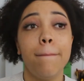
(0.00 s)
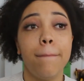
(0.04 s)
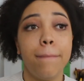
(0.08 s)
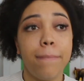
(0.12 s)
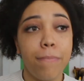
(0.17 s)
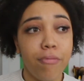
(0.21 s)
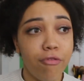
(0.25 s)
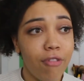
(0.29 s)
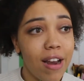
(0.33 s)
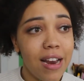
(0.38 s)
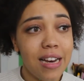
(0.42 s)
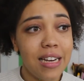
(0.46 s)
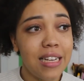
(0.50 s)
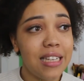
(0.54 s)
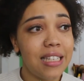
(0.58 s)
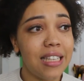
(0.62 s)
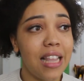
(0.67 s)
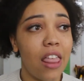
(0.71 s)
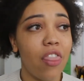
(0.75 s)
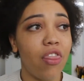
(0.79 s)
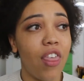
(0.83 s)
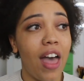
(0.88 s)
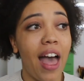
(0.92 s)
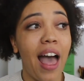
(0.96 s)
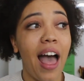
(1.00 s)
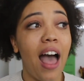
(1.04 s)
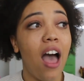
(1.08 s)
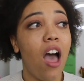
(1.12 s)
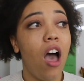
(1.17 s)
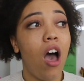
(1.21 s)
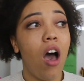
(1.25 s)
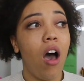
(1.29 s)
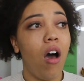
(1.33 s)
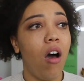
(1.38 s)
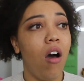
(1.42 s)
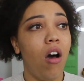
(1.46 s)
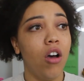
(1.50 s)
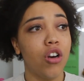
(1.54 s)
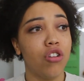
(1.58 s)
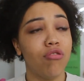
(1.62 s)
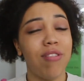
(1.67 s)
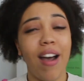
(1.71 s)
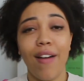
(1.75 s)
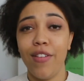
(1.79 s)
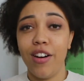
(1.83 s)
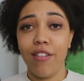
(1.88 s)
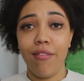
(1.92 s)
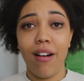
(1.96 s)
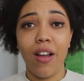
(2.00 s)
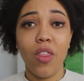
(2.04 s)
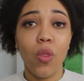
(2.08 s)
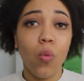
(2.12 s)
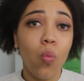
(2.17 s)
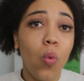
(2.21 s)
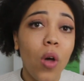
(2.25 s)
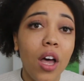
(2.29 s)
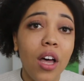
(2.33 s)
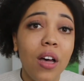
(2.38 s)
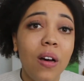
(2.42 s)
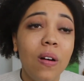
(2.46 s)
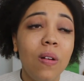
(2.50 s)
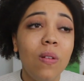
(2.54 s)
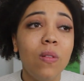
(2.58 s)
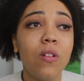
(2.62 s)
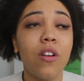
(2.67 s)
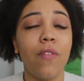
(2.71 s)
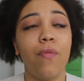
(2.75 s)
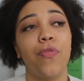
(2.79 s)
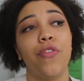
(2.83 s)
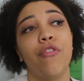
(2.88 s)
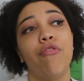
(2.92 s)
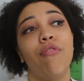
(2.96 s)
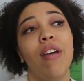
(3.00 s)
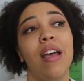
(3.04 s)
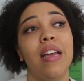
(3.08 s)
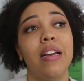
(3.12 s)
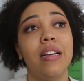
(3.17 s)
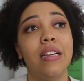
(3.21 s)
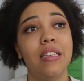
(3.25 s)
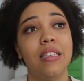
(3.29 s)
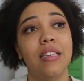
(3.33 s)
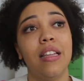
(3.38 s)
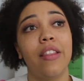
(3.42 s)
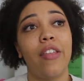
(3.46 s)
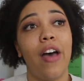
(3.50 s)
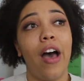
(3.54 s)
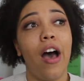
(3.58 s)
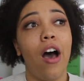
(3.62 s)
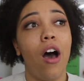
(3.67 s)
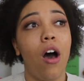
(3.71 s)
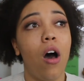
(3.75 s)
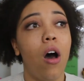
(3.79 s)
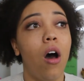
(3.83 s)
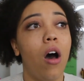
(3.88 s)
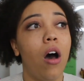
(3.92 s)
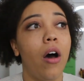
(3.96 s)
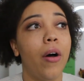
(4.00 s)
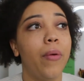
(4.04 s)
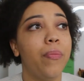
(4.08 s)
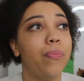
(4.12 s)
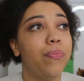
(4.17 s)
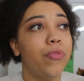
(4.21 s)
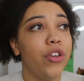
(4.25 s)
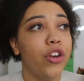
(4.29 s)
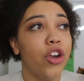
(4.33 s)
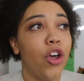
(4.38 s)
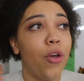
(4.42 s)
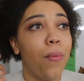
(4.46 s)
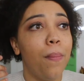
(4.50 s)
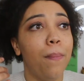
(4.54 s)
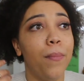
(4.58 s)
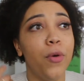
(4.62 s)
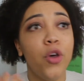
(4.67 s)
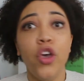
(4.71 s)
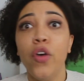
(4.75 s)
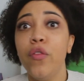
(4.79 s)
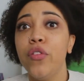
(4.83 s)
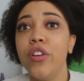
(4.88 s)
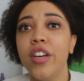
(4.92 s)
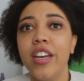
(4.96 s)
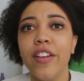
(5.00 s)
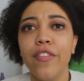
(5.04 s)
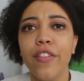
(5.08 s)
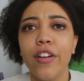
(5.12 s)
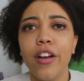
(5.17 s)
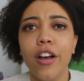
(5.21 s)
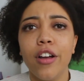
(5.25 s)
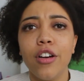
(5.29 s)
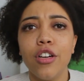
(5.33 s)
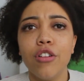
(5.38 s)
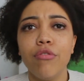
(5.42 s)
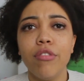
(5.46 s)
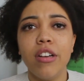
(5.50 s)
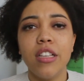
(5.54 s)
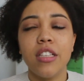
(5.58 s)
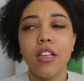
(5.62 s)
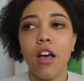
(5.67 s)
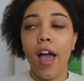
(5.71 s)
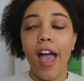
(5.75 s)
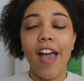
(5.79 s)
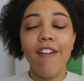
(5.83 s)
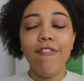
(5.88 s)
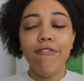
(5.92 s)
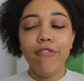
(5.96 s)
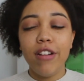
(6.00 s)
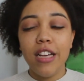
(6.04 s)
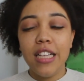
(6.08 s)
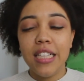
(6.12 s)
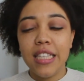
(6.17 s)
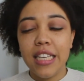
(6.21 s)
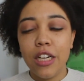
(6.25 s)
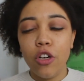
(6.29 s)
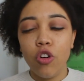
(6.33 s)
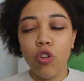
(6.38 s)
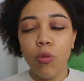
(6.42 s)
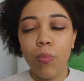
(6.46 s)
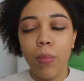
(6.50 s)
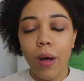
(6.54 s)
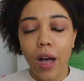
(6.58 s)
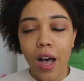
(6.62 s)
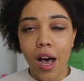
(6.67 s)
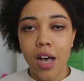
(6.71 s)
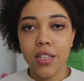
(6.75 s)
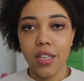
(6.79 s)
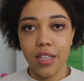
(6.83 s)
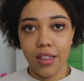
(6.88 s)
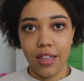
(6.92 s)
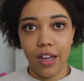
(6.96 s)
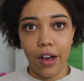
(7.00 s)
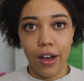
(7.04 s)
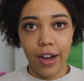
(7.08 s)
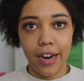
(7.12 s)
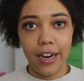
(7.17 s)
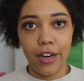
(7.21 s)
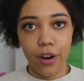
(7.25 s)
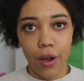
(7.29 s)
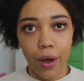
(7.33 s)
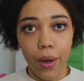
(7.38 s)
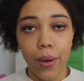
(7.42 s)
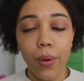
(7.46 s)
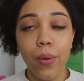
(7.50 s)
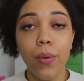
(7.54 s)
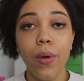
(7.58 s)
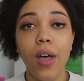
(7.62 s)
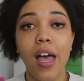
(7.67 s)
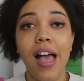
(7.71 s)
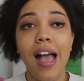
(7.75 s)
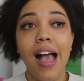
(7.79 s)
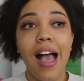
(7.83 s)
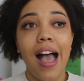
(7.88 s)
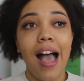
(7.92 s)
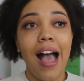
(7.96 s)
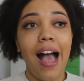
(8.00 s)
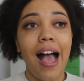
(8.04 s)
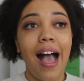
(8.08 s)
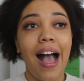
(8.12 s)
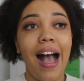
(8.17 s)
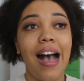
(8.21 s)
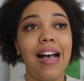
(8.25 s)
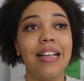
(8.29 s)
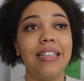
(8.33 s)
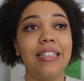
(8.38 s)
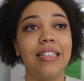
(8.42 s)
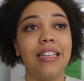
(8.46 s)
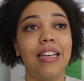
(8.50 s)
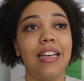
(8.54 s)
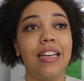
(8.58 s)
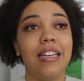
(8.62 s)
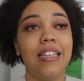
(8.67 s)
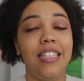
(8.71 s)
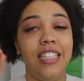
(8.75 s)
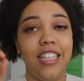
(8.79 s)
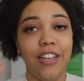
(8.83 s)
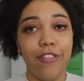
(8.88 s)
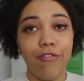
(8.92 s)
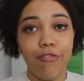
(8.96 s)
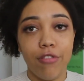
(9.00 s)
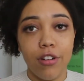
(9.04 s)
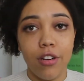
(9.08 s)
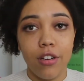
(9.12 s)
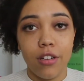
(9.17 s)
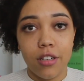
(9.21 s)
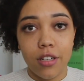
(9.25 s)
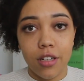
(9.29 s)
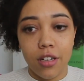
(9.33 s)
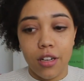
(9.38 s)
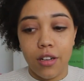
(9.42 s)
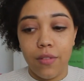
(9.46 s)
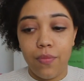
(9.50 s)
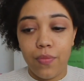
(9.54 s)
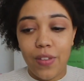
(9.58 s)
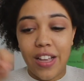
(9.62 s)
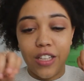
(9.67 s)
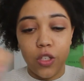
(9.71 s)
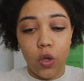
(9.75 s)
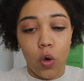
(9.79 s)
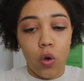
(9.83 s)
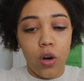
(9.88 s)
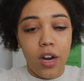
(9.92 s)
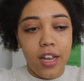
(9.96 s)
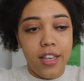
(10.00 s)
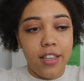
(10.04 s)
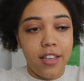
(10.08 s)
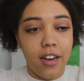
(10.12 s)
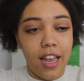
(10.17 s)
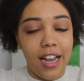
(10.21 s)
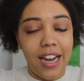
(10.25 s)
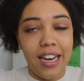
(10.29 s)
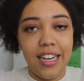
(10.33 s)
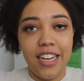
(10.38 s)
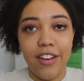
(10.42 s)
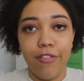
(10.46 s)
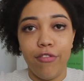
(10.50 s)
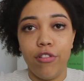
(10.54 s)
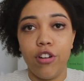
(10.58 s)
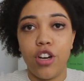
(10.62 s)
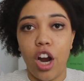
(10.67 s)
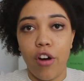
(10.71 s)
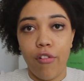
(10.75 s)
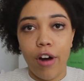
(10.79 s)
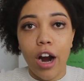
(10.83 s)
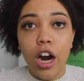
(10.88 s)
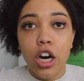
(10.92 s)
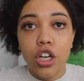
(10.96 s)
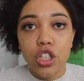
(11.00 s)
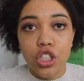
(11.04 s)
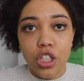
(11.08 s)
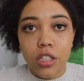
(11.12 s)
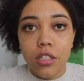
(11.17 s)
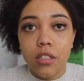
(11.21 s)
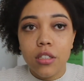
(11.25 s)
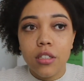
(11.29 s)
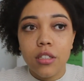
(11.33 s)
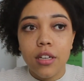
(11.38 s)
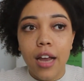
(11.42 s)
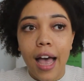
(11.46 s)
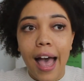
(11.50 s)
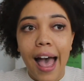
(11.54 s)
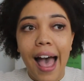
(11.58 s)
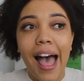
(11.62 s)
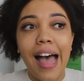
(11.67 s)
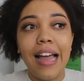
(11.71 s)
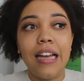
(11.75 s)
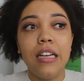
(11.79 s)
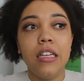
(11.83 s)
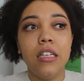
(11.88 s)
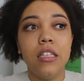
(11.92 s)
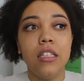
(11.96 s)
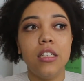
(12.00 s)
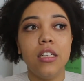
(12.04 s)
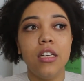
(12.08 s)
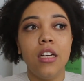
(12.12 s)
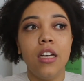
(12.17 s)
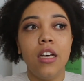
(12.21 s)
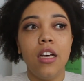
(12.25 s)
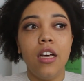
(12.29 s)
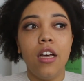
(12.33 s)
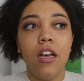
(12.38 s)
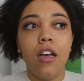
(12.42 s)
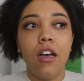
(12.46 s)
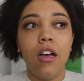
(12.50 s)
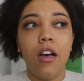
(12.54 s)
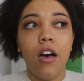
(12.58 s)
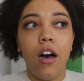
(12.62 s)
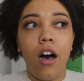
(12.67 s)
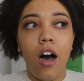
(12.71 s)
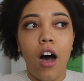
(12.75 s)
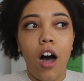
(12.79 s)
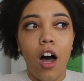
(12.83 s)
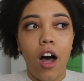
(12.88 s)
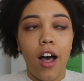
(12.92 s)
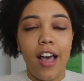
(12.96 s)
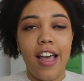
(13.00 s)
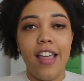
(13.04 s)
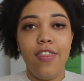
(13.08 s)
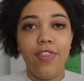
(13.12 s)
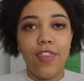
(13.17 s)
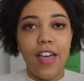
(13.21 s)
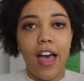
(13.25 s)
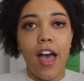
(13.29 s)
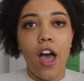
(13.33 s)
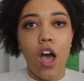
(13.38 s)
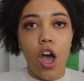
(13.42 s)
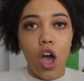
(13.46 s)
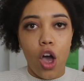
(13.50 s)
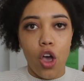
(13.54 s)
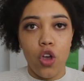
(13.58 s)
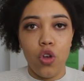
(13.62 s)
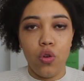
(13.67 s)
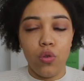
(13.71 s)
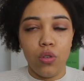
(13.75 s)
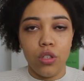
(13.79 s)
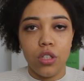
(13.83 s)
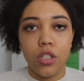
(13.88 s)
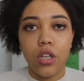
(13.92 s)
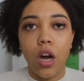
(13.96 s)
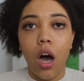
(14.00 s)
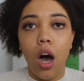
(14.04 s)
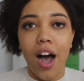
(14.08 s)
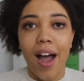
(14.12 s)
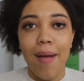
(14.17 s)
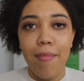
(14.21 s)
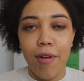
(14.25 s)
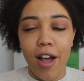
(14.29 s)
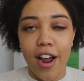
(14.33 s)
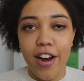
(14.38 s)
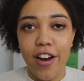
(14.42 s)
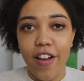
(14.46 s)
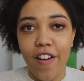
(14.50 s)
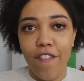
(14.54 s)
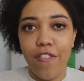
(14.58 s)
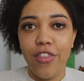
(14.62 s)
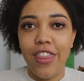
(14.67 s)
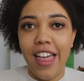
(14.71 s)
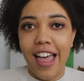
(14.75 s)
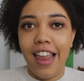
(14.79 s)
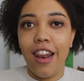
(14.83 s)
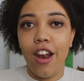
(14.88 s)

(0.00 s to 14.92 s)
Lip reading: Friends that are traveling around the world, friends that are, you know, moved to different countries. Every single person that I know has gone into like a different direction and are in their own timeline of their